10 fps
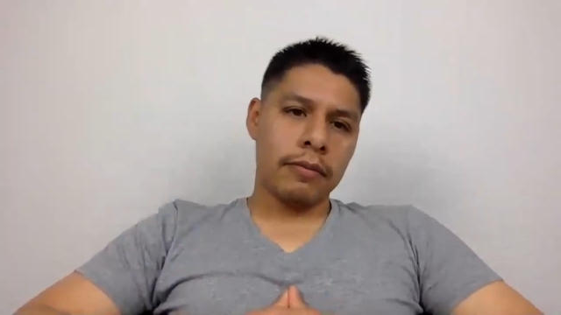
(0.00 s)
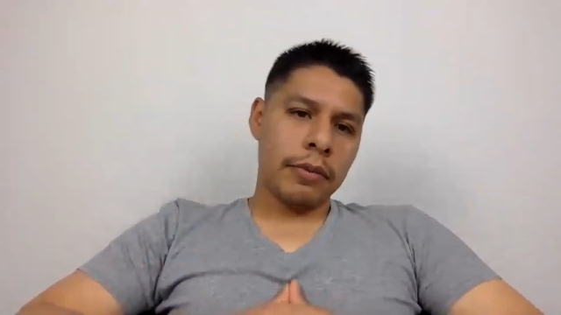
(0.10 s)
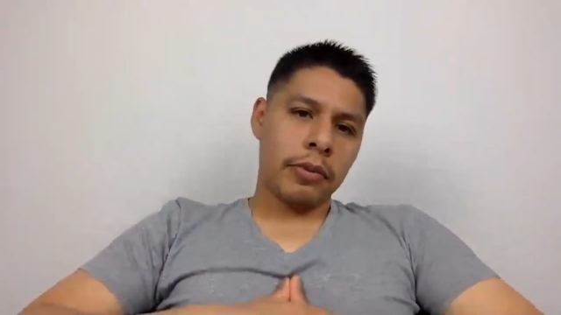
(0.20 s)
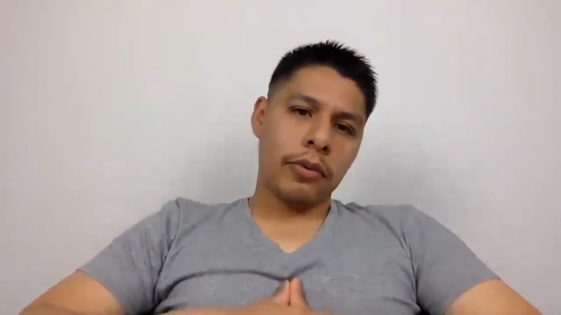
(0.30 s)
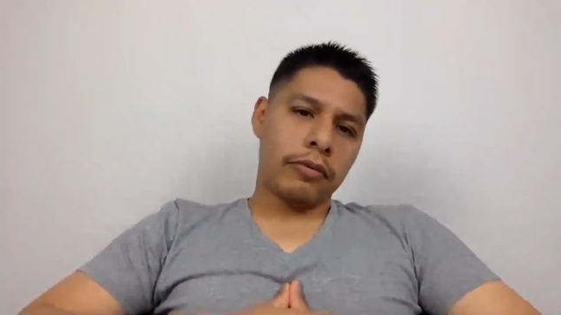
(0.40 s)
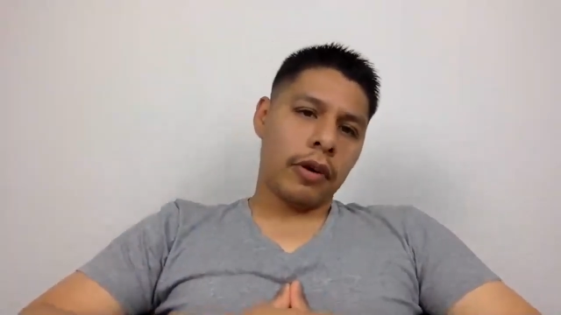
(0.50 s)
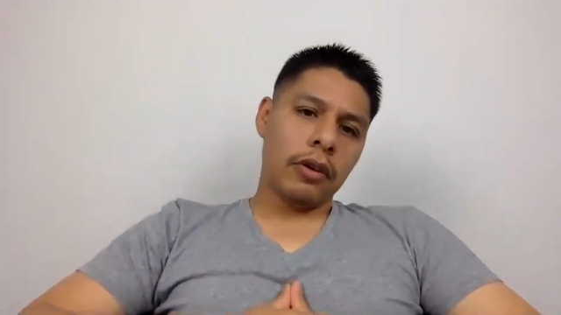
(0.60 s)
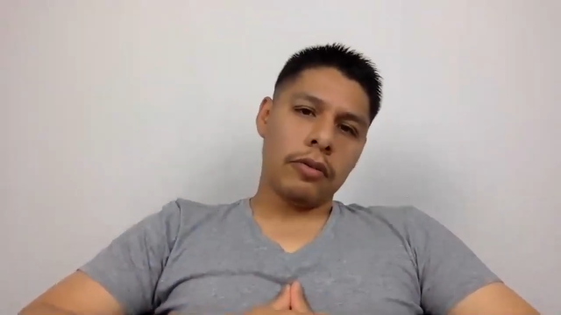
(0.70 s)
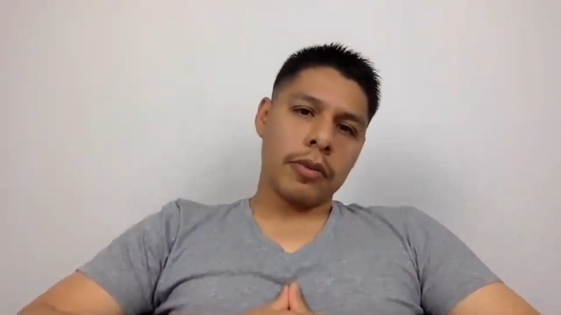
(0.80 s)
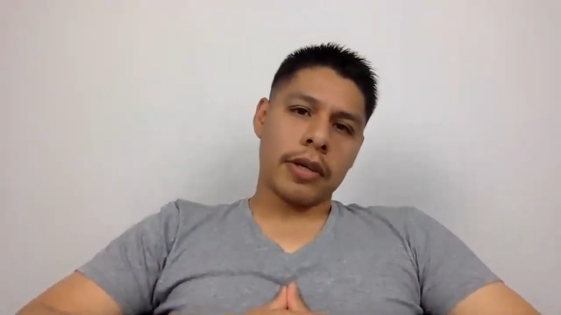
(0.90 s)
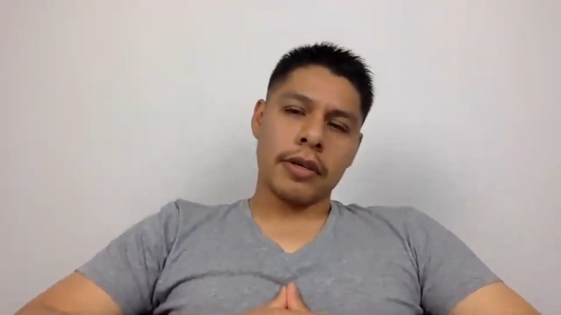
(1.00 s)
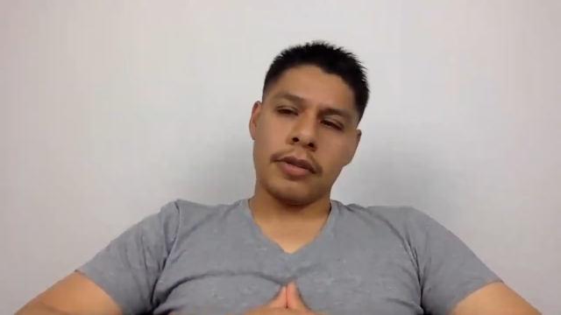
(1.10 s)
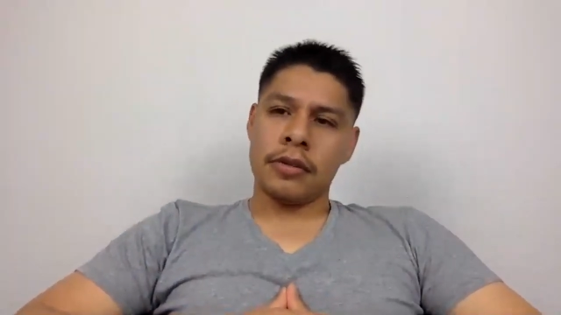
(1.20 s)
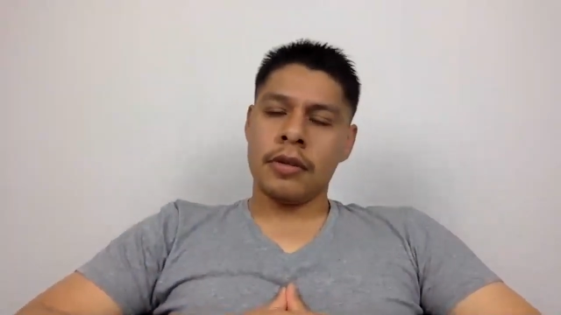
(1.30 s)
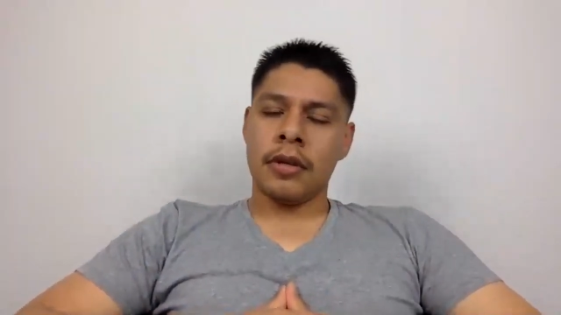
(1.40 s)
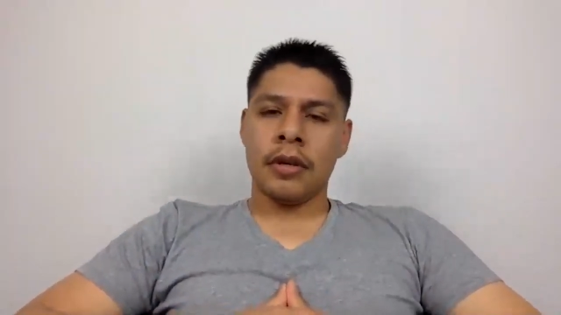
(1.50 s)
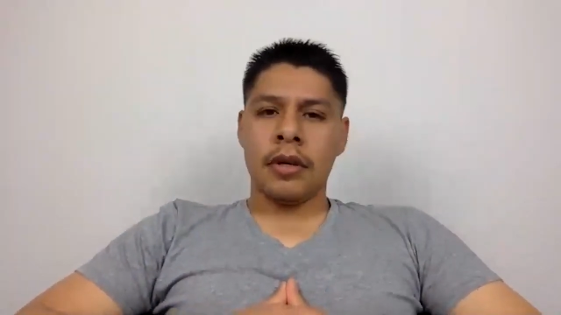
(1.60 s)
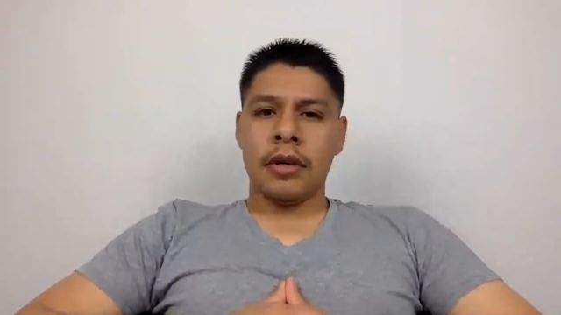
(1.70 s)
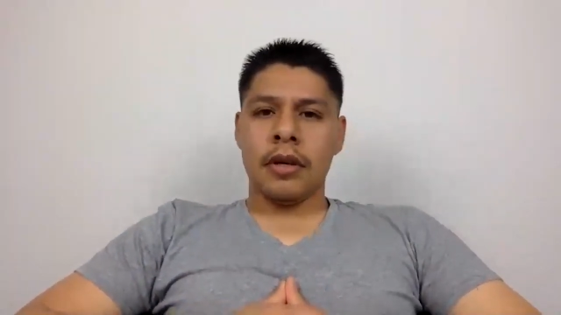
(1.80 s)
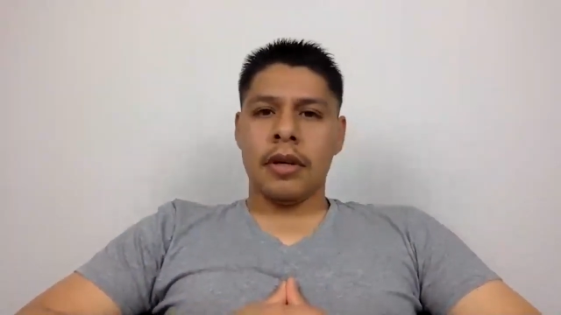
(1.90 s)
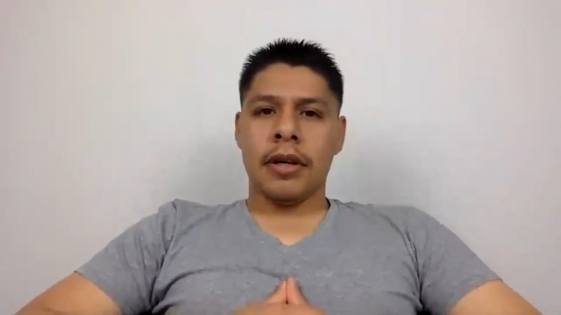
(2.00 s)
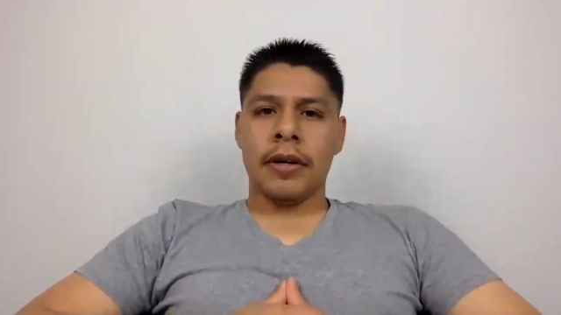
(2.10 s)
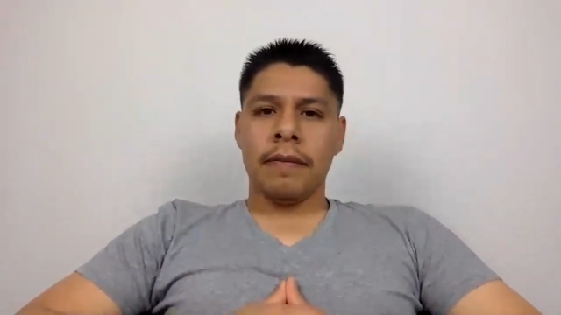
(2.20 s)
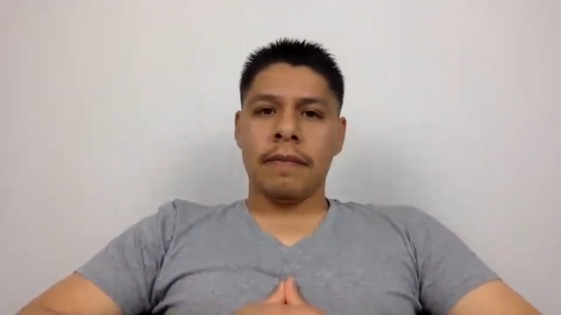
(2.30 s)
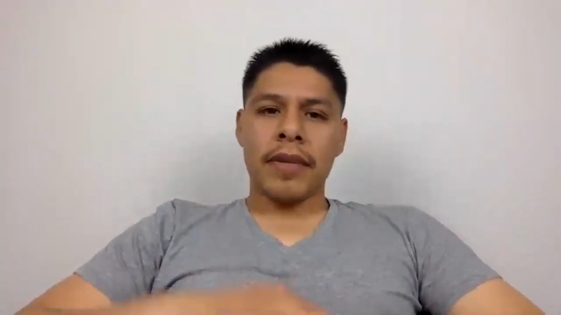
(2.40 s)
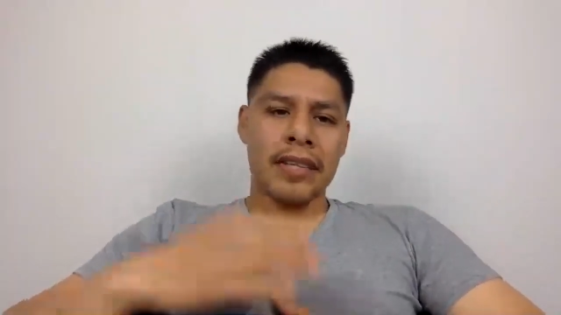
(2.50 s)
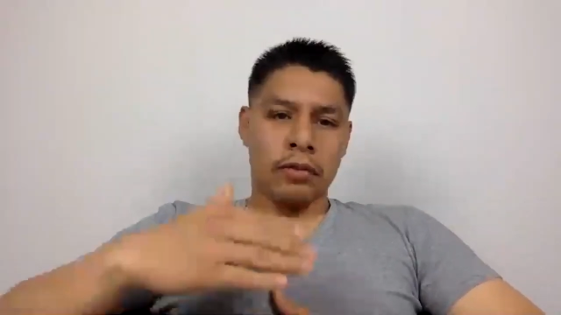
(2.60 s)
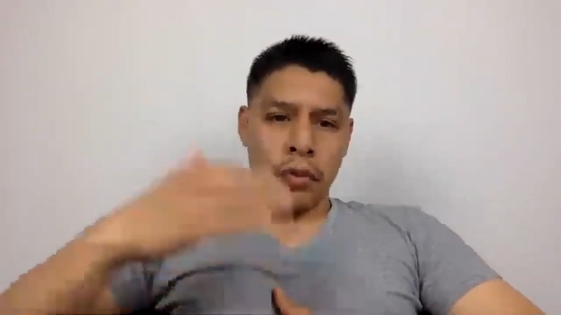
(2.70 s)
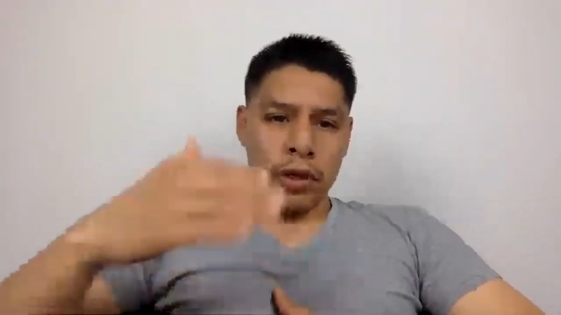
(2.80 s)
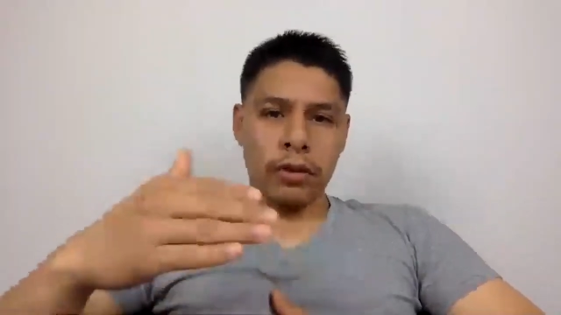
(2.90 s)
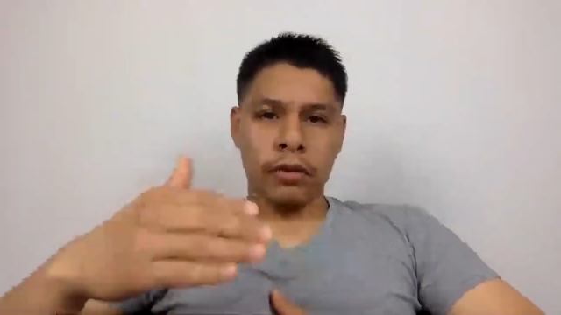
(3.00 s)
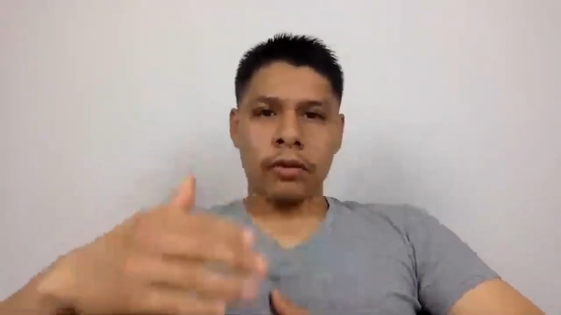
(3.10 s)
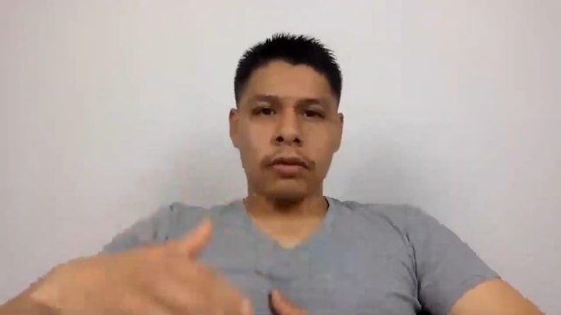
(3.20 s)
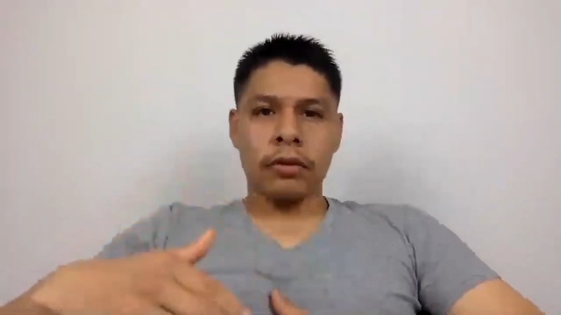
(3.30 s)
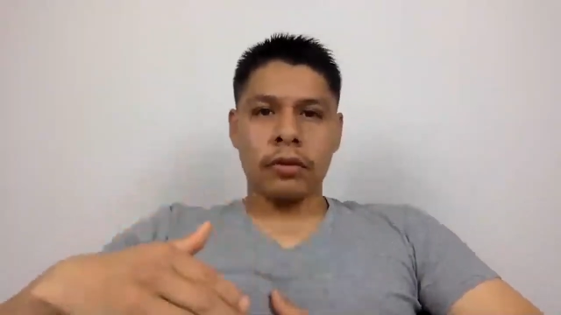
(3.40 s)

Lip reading: People will follow because it's real,